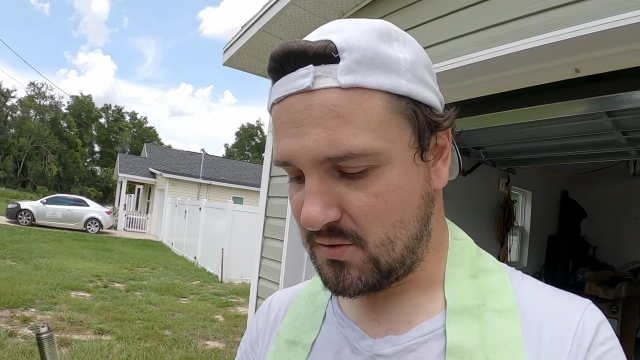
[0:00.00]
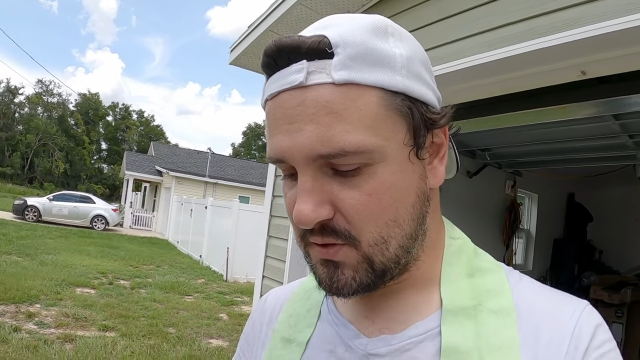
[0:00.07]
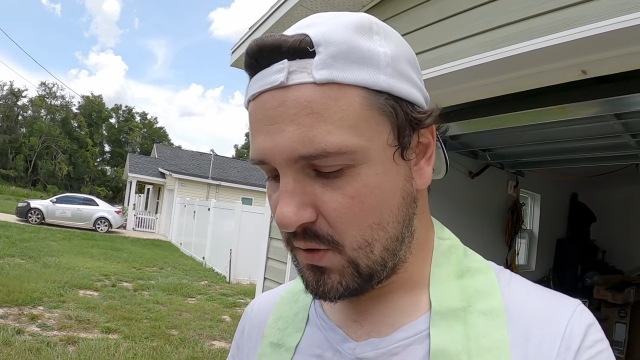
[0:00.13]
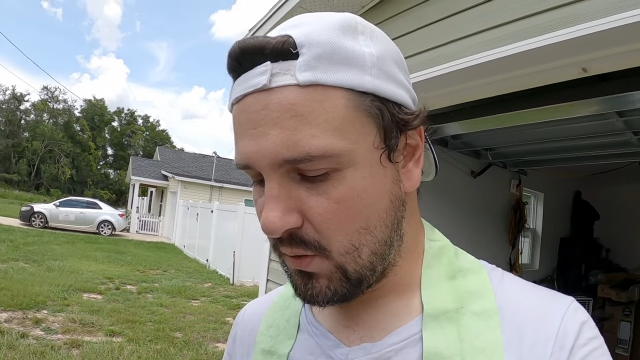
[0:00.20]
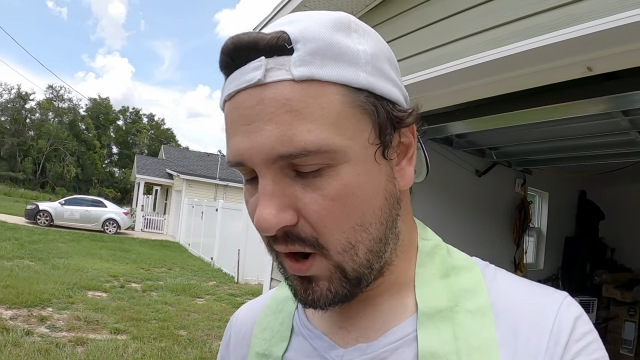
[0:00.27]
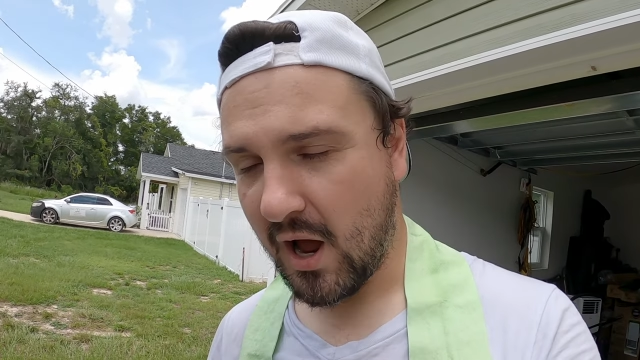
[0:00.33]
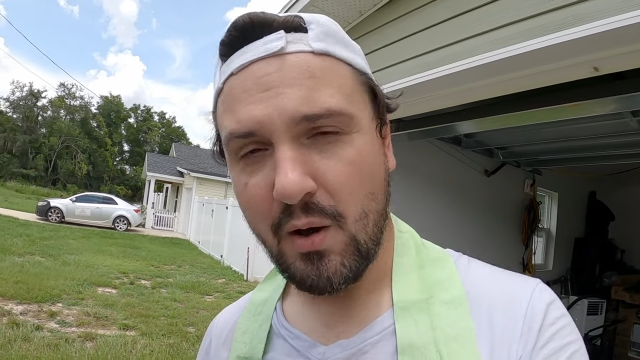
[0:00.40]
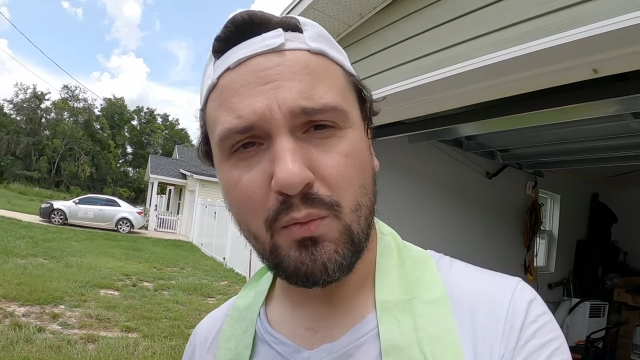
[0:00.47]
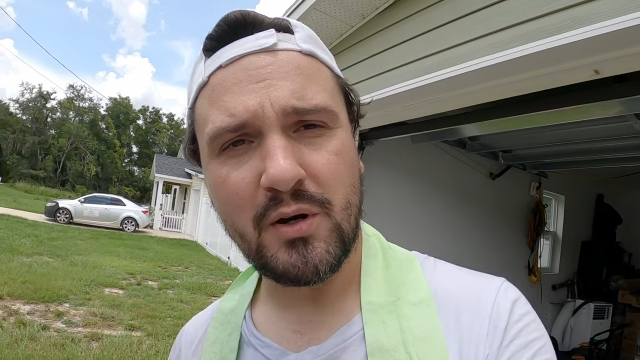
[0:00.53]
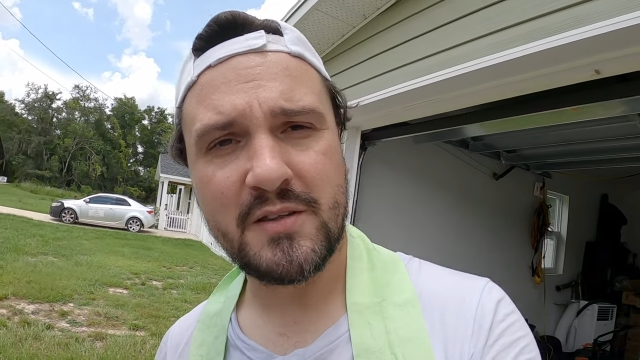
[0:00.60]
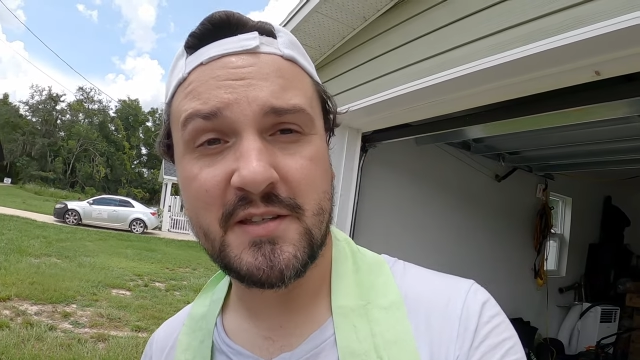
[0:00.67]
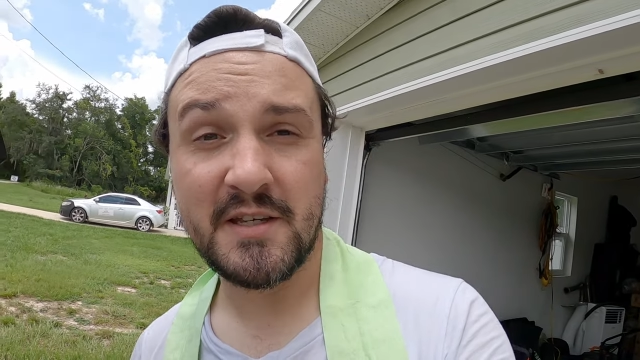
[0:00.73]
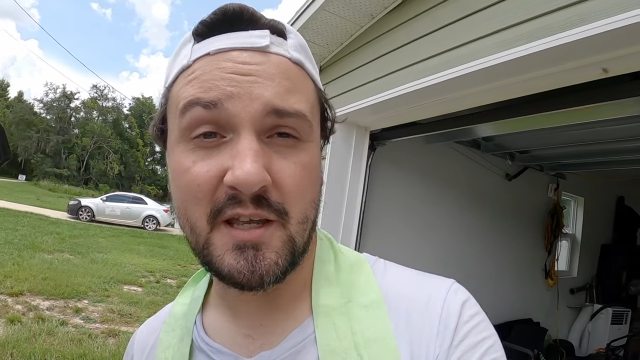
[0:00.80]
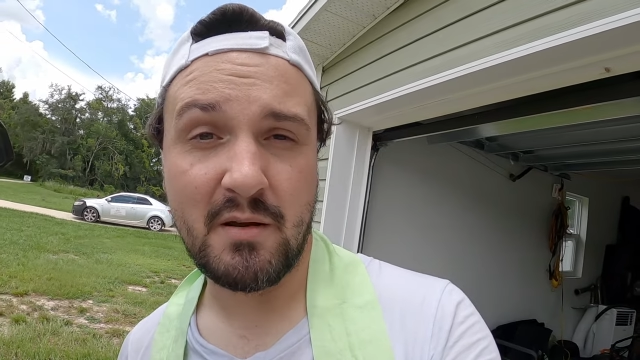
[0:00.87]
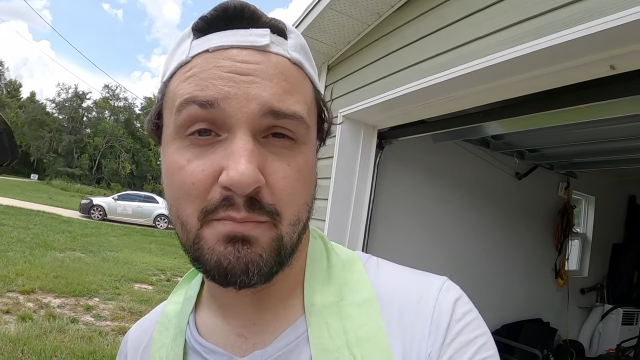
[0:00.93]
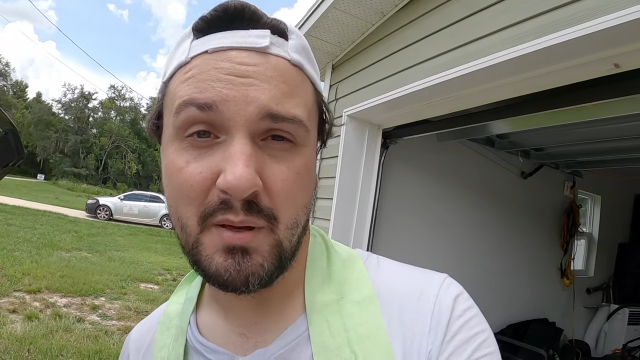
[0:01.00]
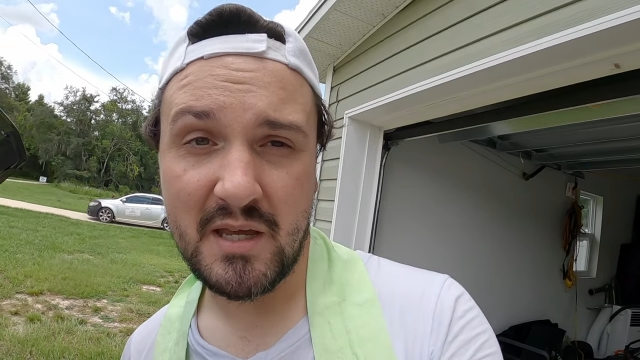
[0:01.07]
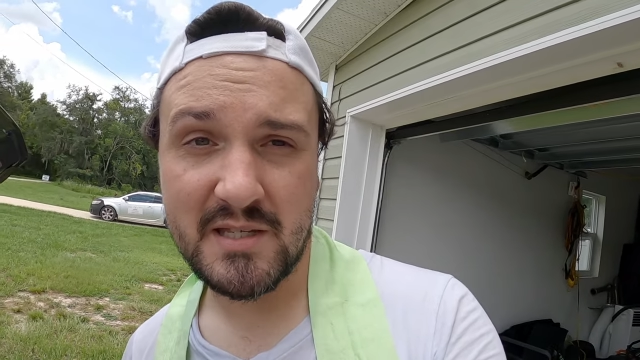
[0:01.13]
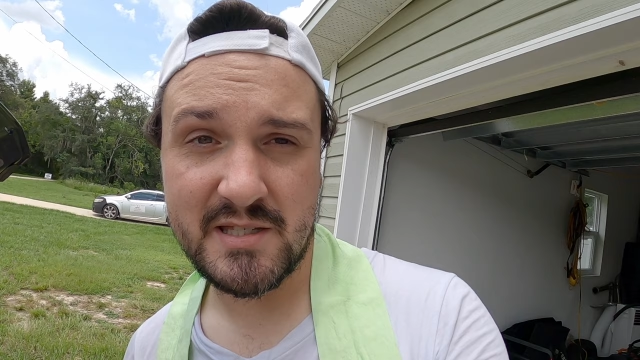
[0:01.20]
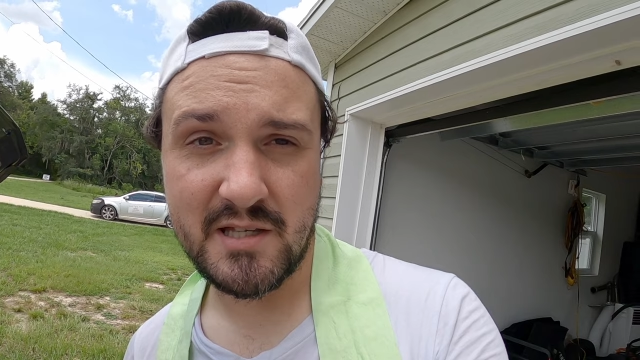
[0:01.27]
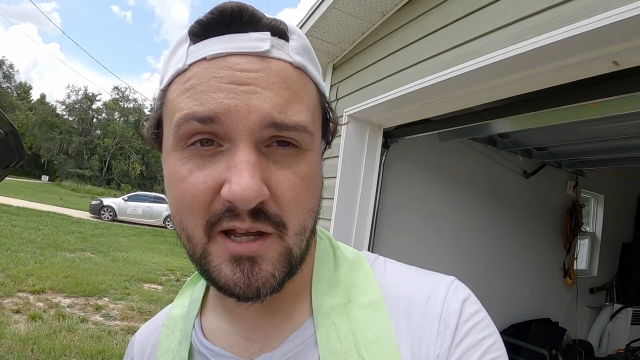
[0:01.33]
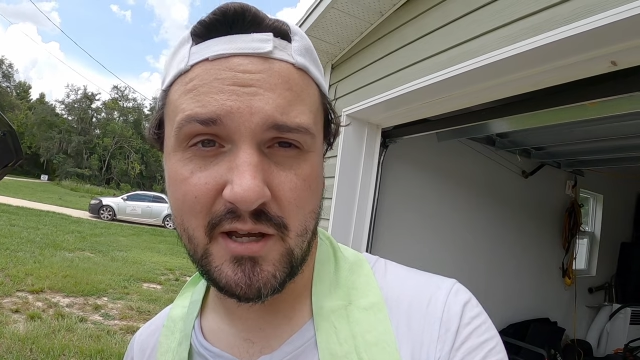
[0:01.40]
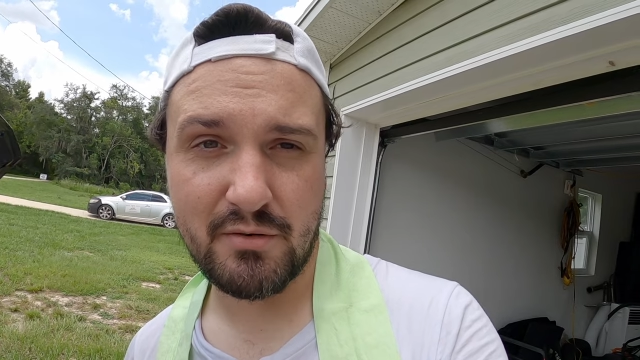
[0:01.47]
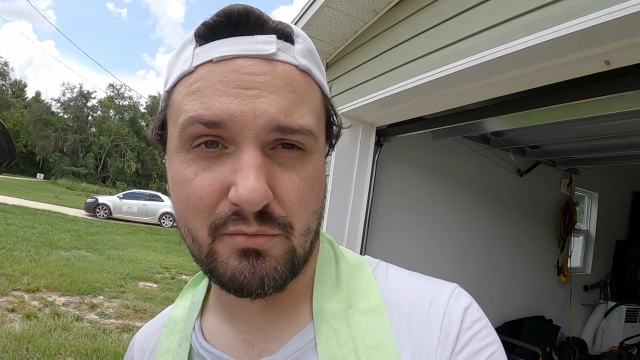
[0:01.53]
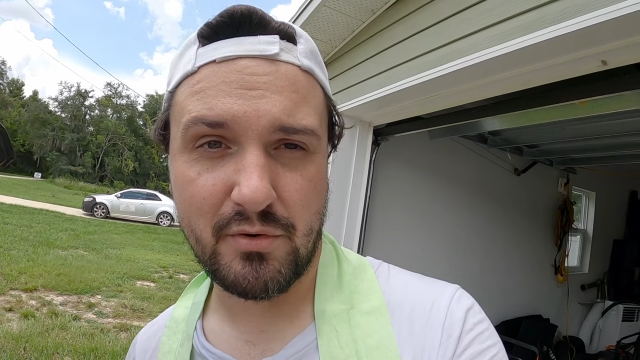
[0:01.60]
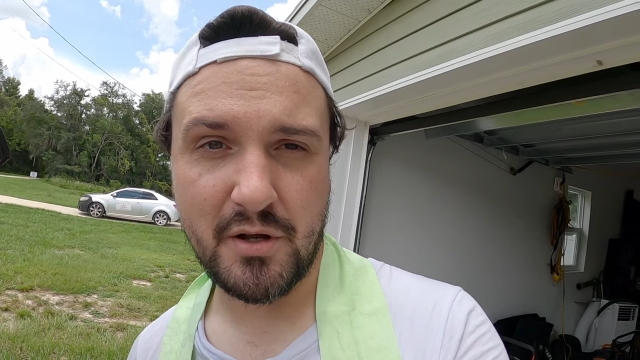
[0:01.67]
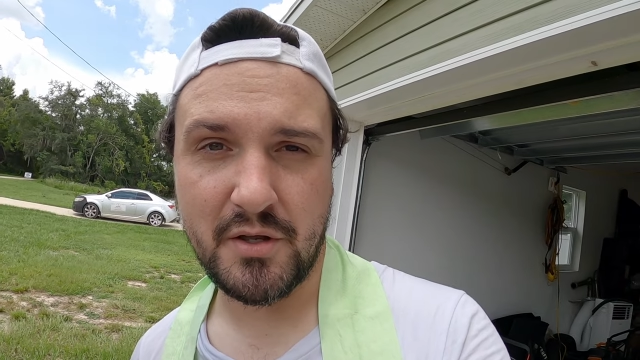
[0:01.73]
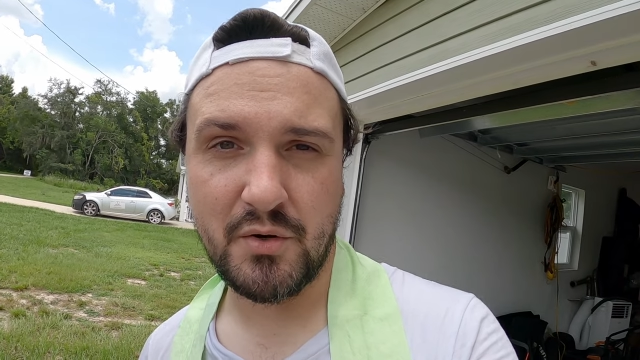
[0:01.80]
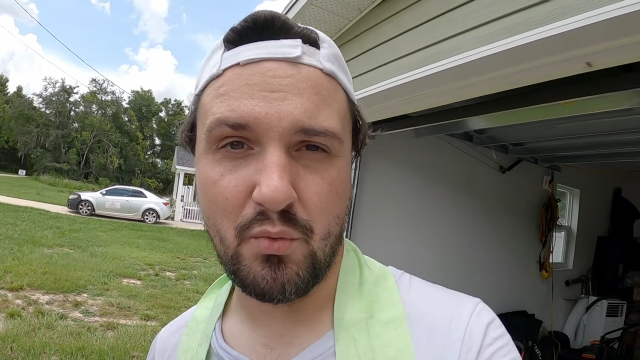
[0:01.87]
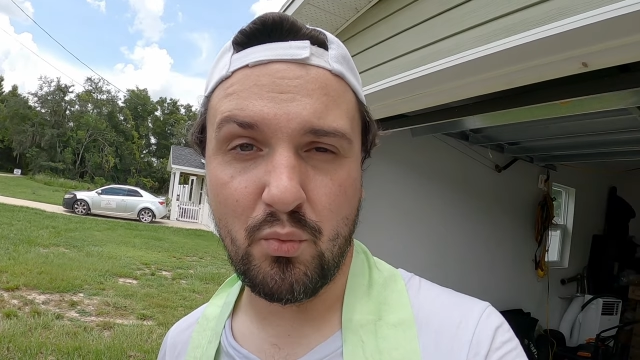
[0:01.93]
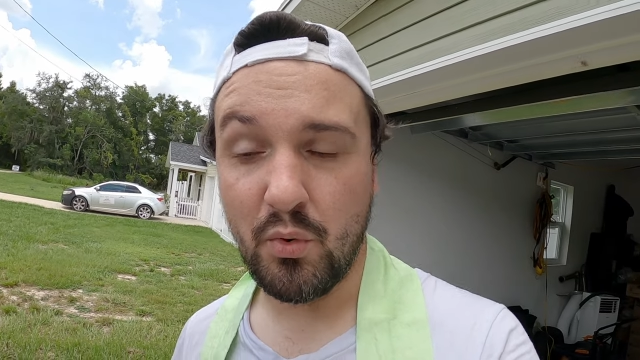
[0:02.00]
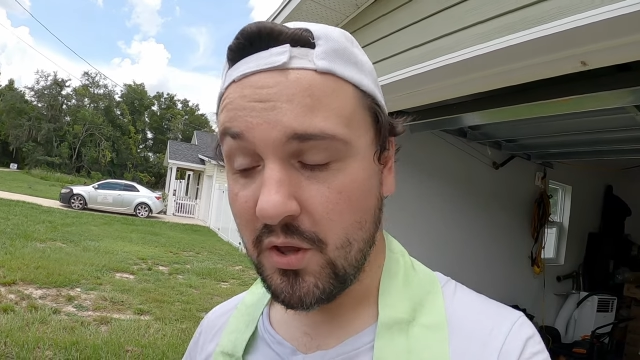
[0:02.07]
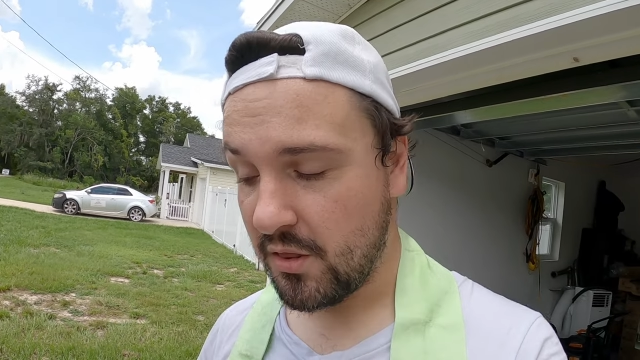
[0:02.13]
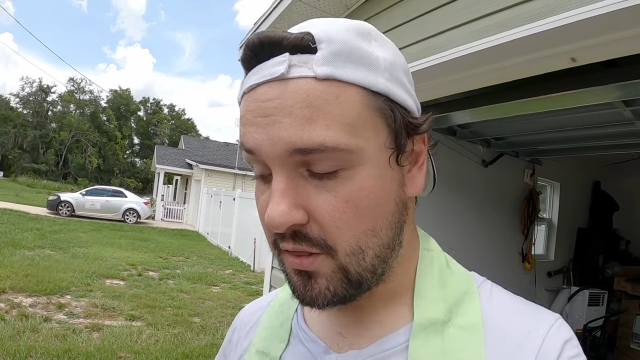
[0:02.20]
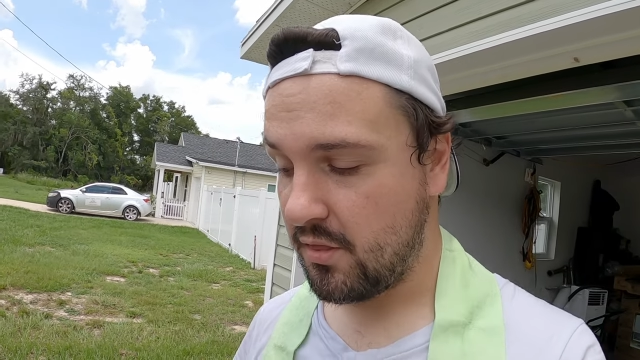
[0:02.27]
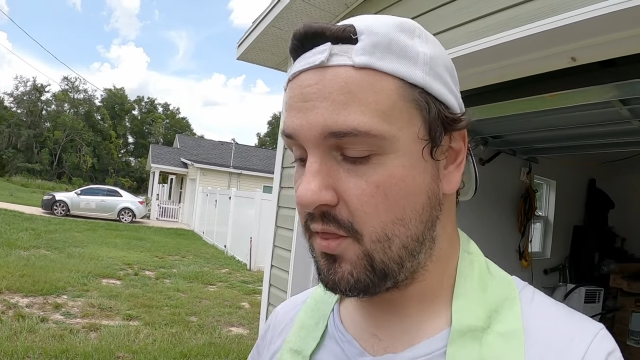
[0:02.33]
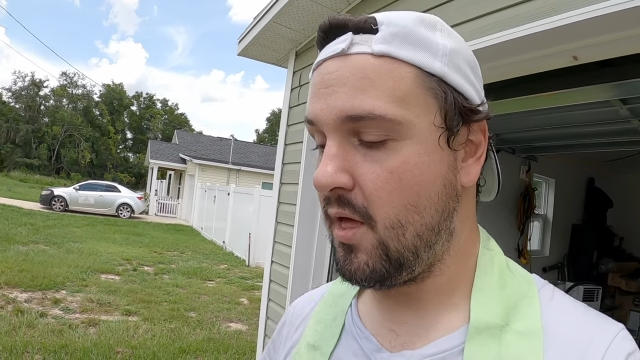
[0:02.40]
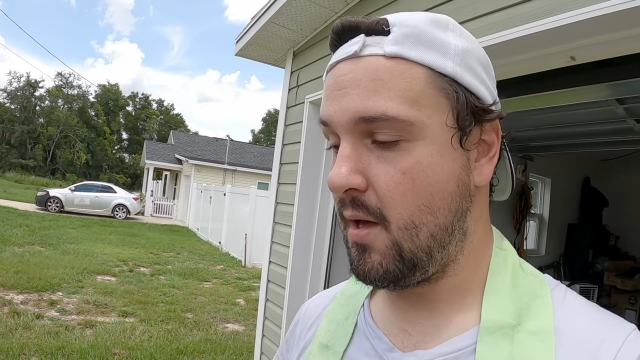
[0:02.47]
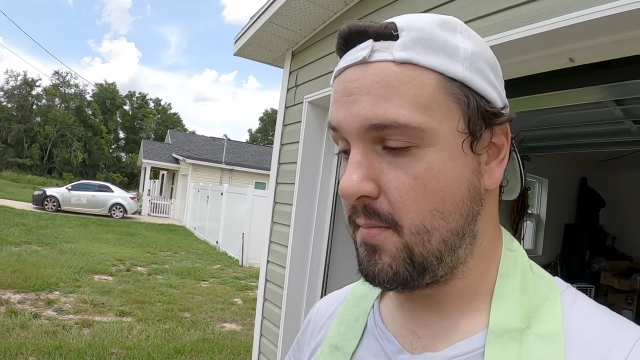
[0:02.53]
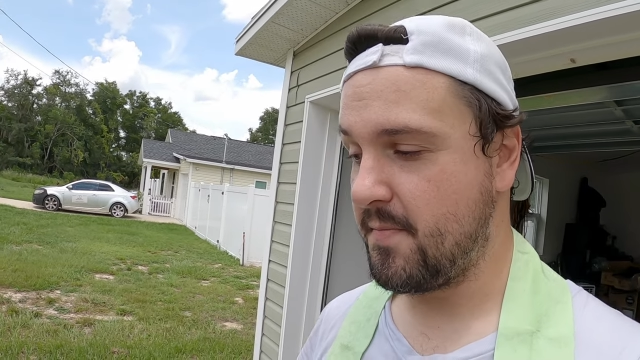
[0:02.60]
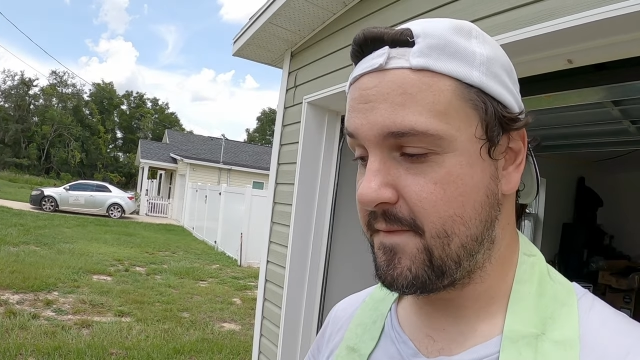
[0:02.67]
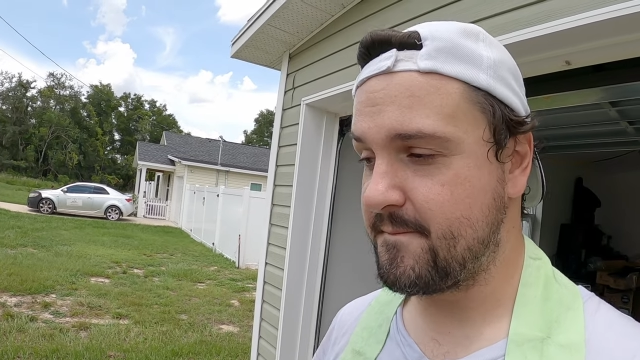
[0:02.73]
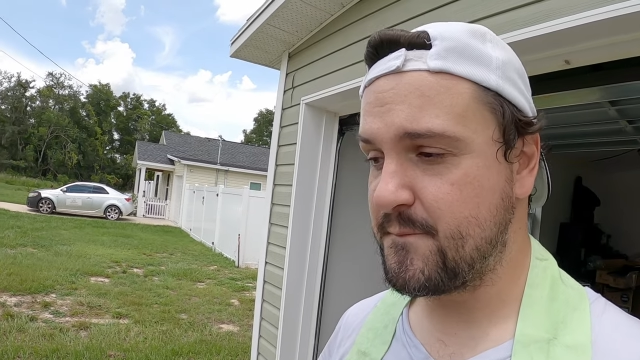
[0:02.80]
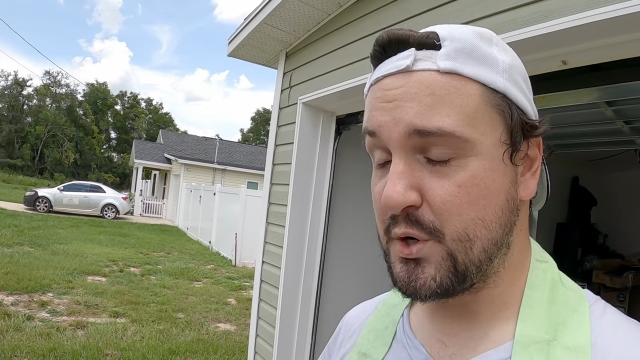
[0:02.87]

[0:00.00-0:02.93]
so I wanted to get a baseline run with them